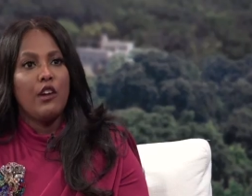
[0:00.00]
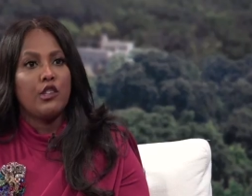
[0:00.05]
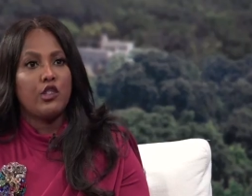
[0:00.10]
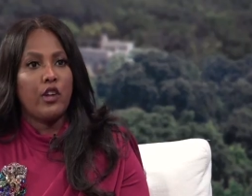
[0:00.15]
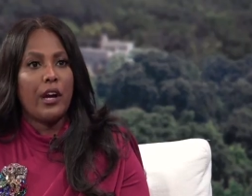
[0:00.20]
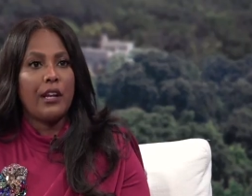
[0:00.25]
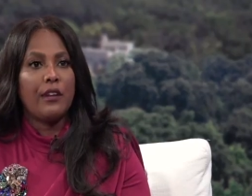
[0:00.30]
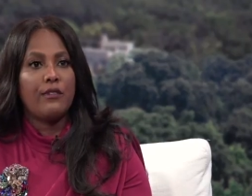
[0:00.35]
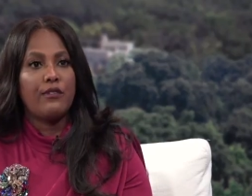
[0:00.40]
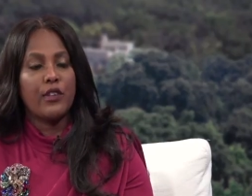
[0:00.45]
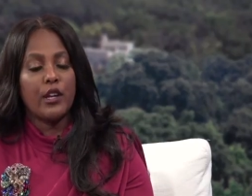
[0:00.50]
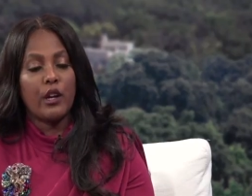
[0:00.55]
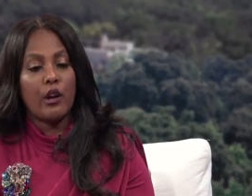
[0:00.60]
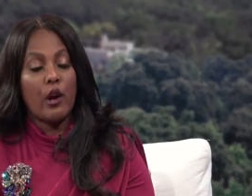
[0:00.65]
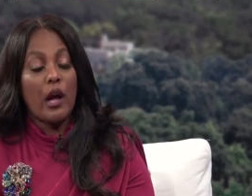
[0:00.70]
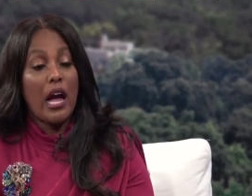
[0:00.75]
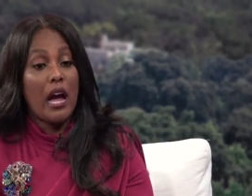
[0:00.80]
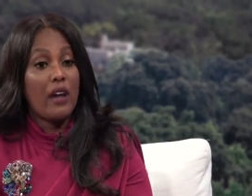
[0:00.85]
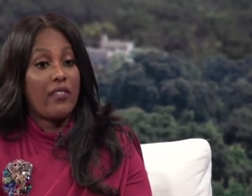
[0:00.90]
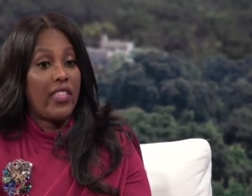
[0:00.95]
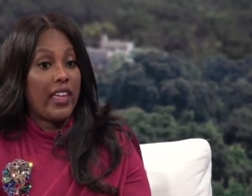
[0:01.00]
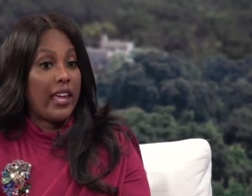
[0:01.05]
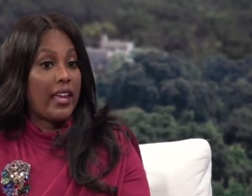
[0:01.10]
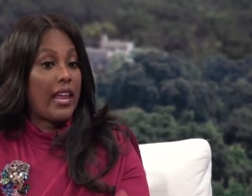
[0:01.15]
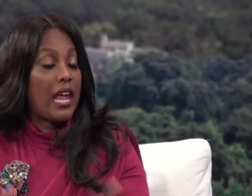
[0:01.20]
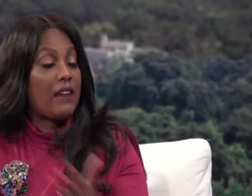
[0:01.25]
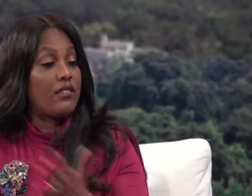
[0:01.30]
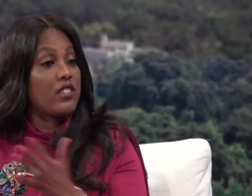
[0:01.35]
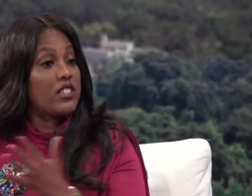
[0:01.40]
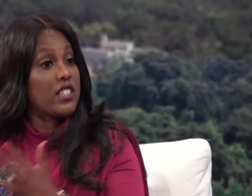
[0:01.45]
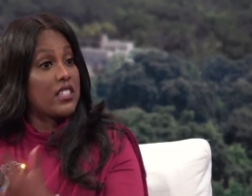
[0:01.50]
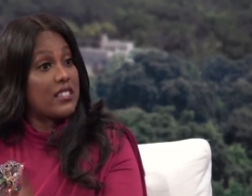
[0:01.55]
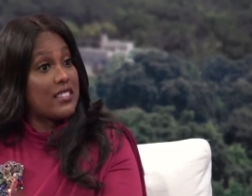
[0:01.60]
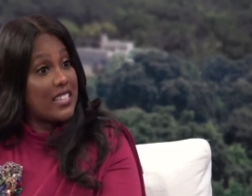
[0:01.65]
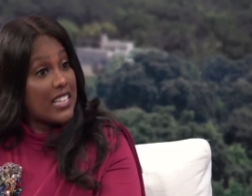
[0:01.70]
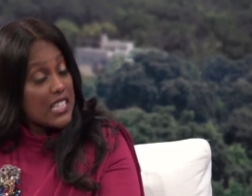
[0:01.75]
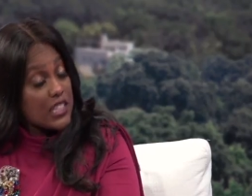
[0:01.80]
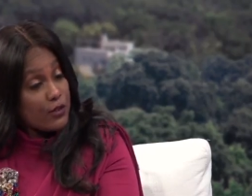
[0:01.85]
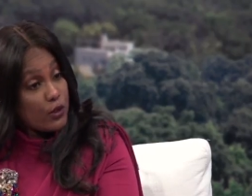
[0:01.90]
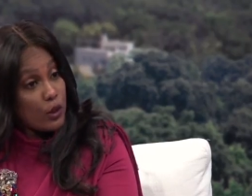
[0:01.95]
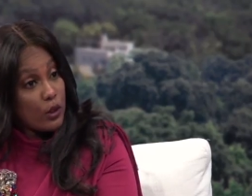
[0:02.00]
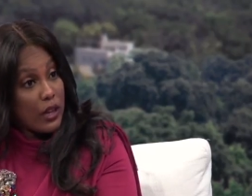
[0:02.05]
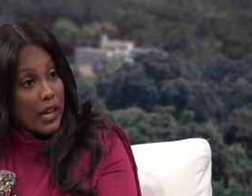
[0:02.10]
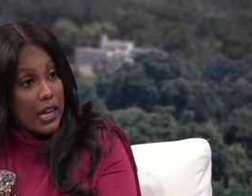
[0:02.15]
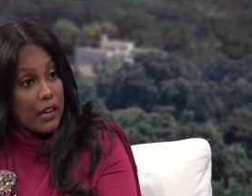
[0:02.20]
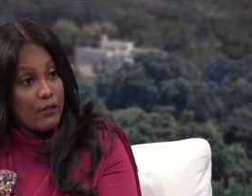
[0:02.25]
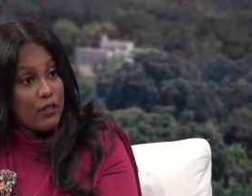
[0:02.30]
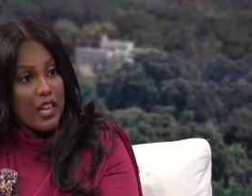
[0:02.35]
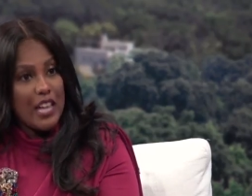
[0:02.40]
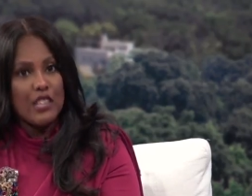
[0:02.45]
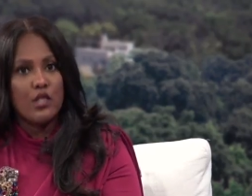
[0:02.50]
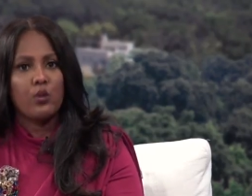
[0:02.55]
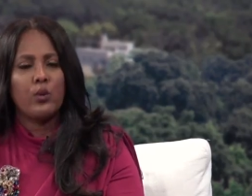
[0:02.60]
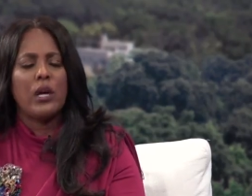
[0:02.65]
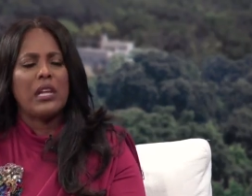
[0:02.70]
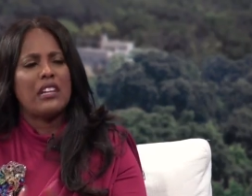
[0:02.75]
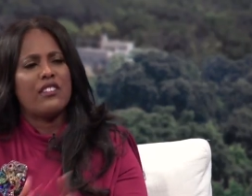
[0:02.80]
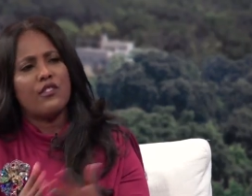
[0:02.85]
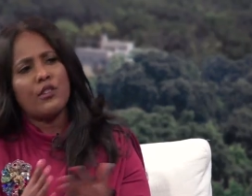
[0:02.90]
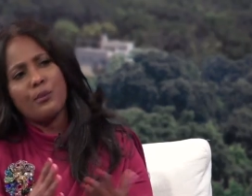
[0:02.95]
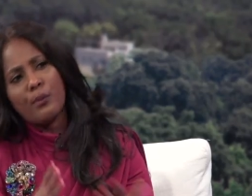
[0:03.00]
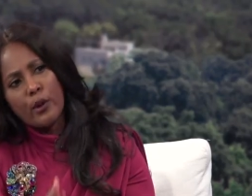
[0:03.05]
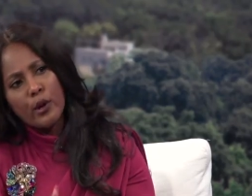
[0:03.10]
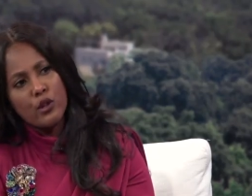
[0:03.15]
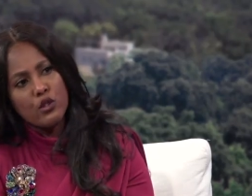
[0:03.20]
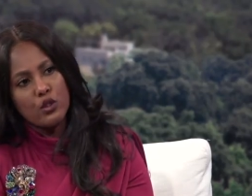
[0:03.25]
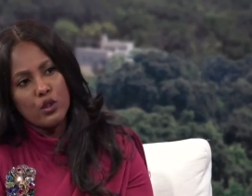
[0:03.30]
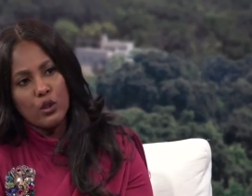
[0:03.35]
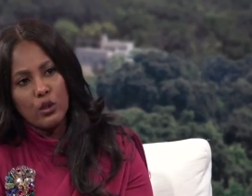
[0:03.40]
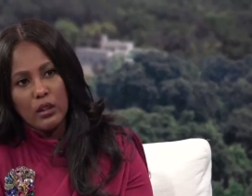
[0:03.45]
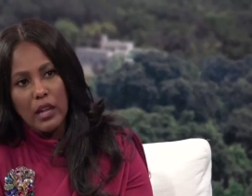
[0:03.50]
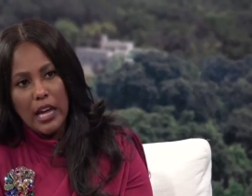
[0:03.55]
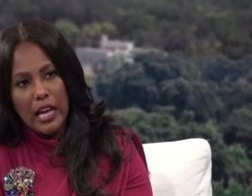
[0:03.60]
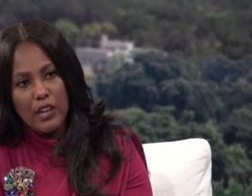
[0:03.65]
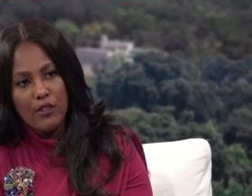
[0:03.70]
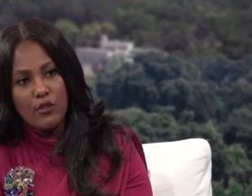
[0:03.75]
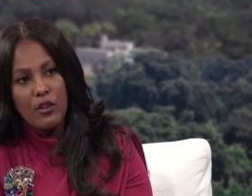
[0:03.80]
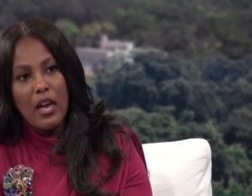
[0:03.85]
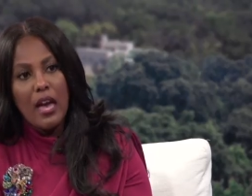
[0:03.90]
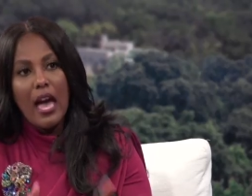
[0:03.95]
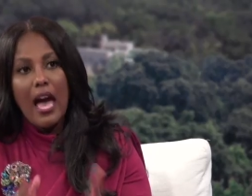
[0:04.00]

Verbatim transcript: try to figure out how they can have a successful life as well as a personal life,